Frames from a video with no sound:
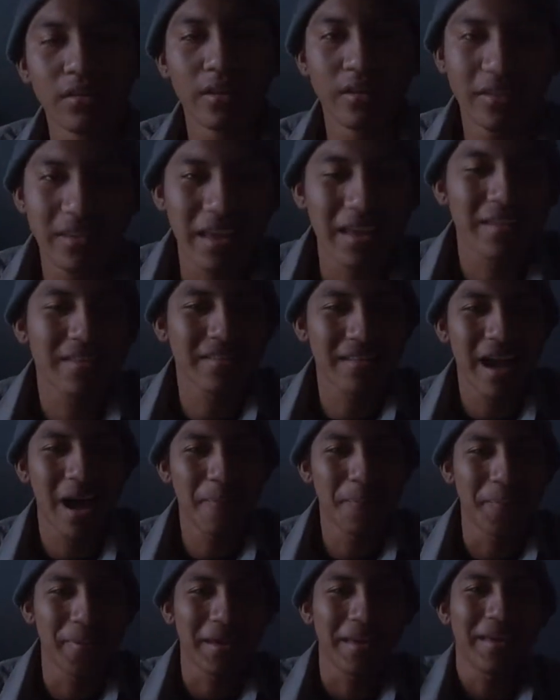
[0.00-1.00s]
Today's
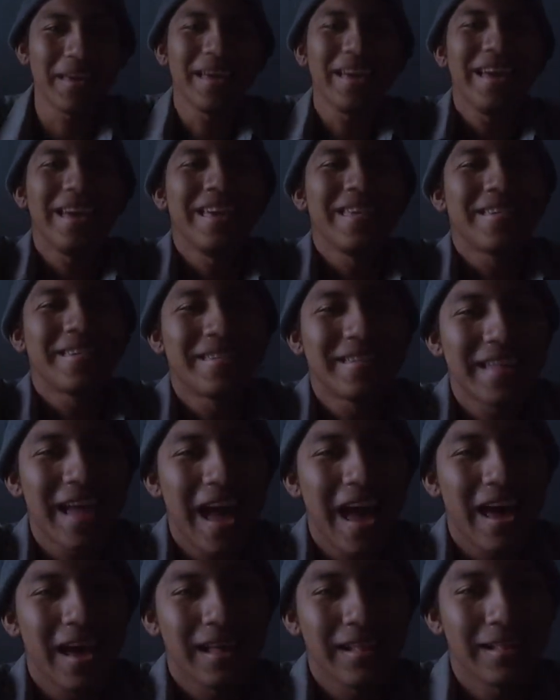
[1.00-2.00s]
topic is
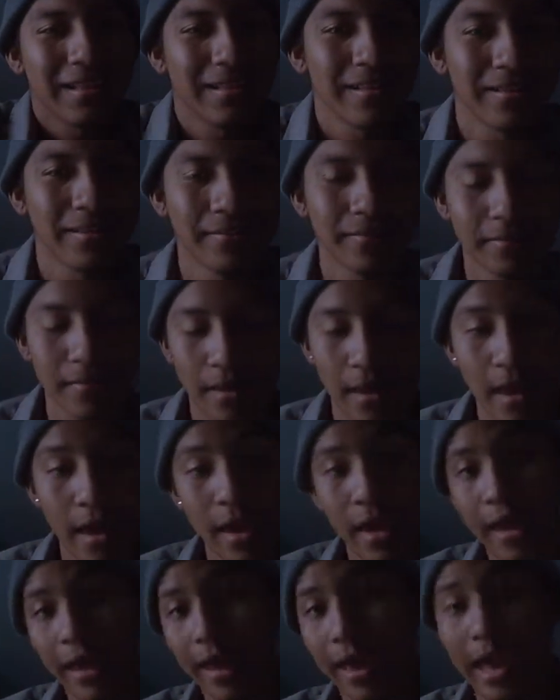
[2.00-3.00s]
style.
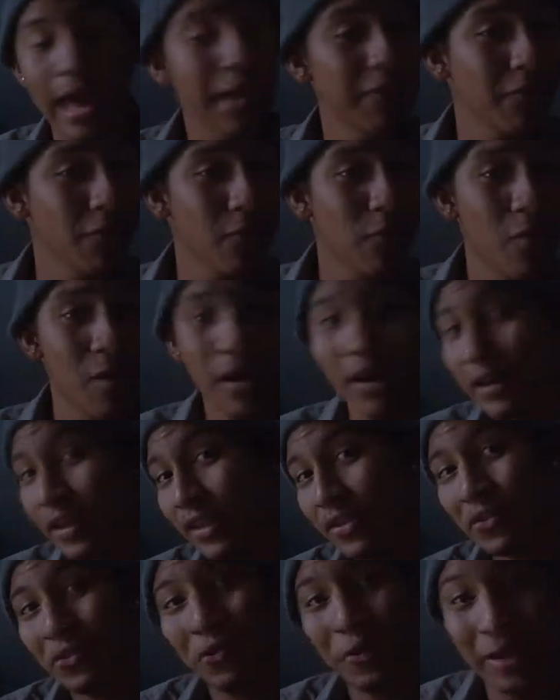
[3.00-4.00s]
Everyone is